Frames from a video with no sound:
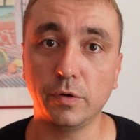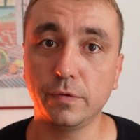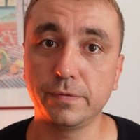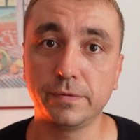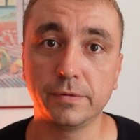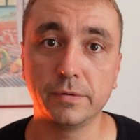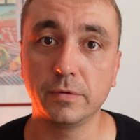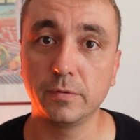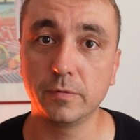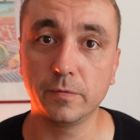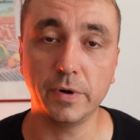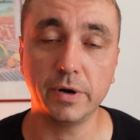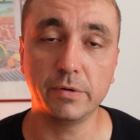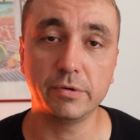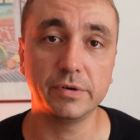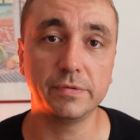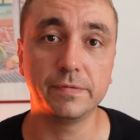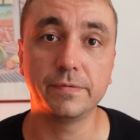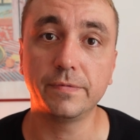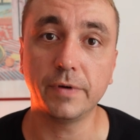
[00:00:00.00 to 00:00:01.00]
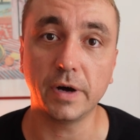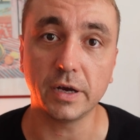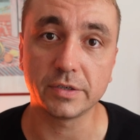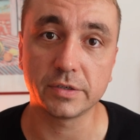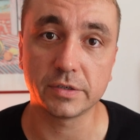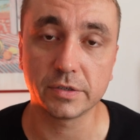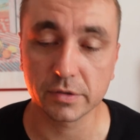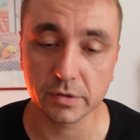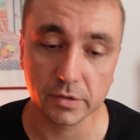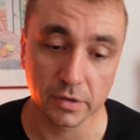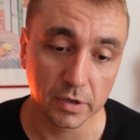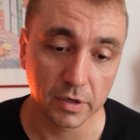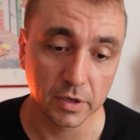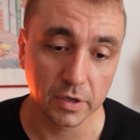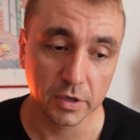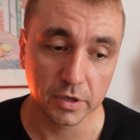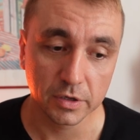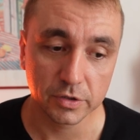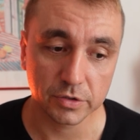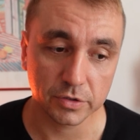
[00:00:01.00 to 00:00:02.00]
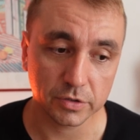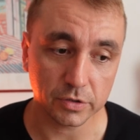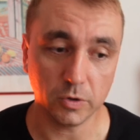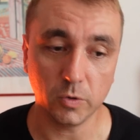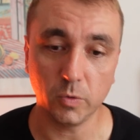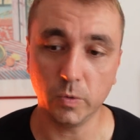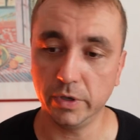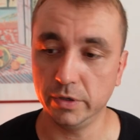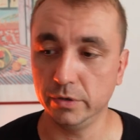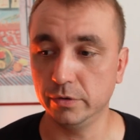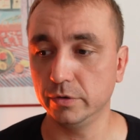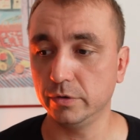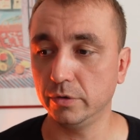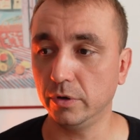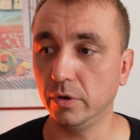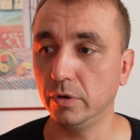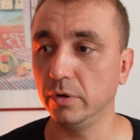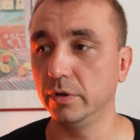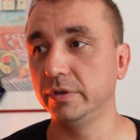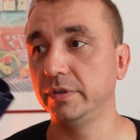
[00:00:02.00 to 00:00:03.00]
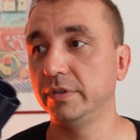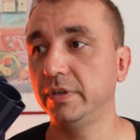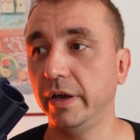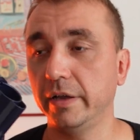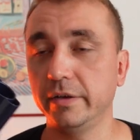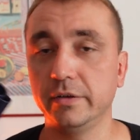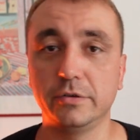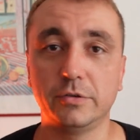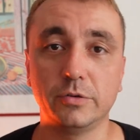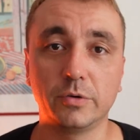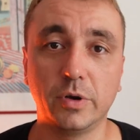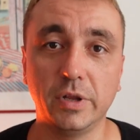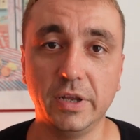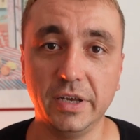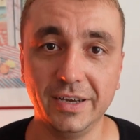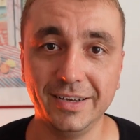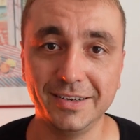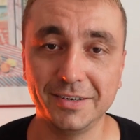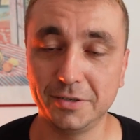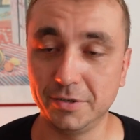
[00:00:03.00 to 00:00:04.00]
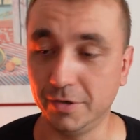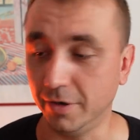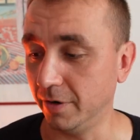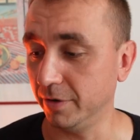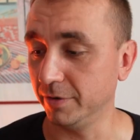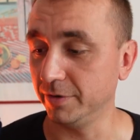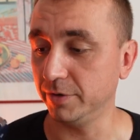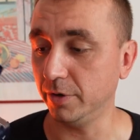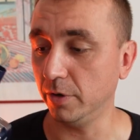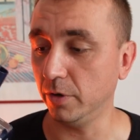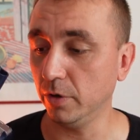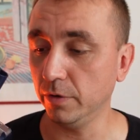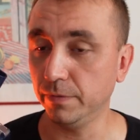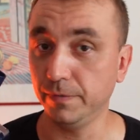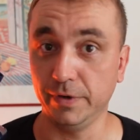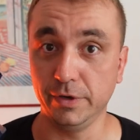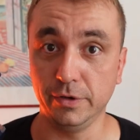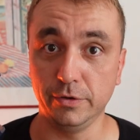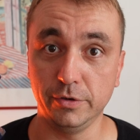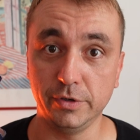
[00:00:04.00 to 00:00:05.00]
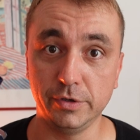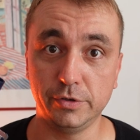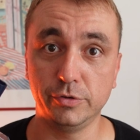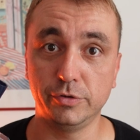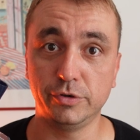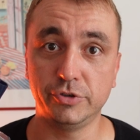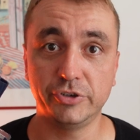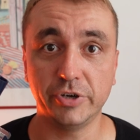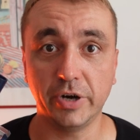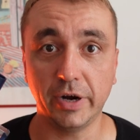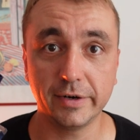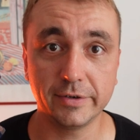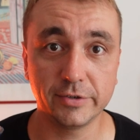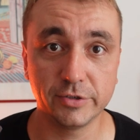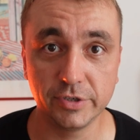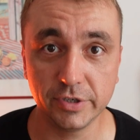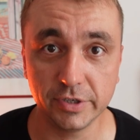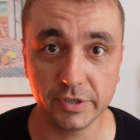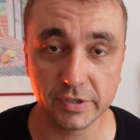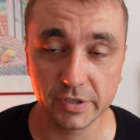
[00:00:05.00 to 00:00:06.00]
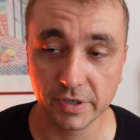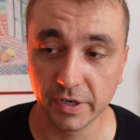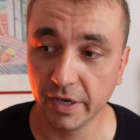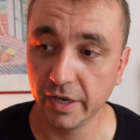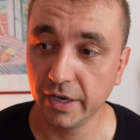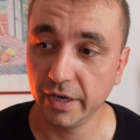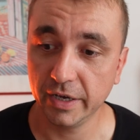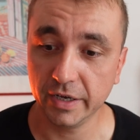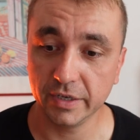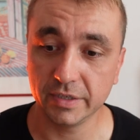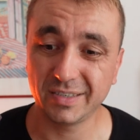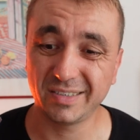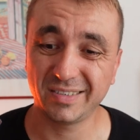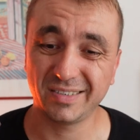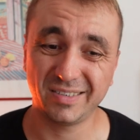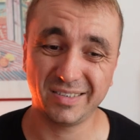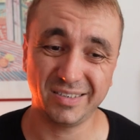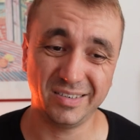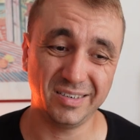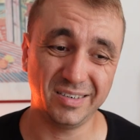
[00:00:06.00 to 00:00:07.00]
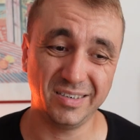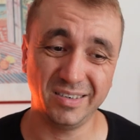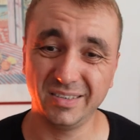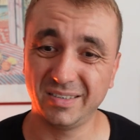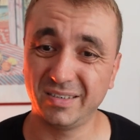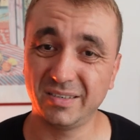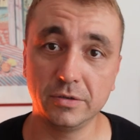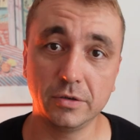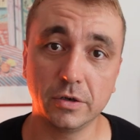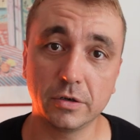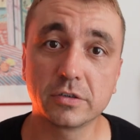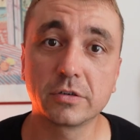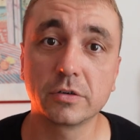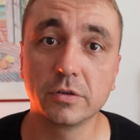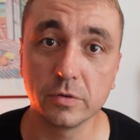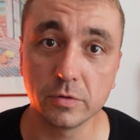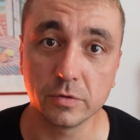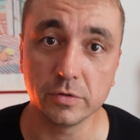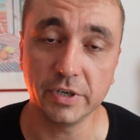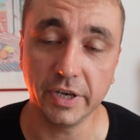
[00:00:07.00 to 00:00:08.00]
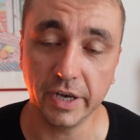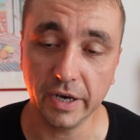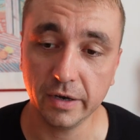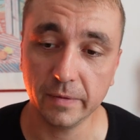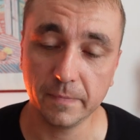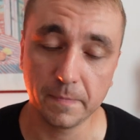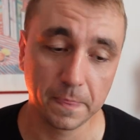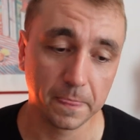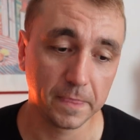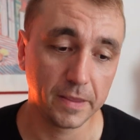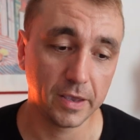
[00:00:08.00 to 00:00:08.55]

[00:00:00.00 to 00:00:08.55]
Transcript: off very fast. So when you only started to clean, it turns off and you need to charge it. It's, uh, it's not good, yeah?